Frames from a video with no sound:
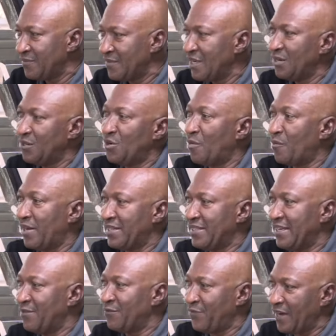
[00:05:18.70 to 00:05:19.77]
Mm. Normally,
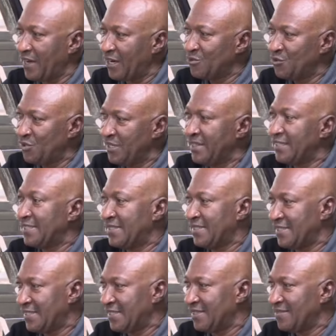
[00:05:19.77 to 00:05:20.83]
you're in fact country, you're the
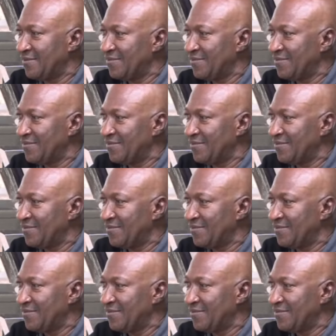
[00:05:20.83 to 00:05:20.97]
city.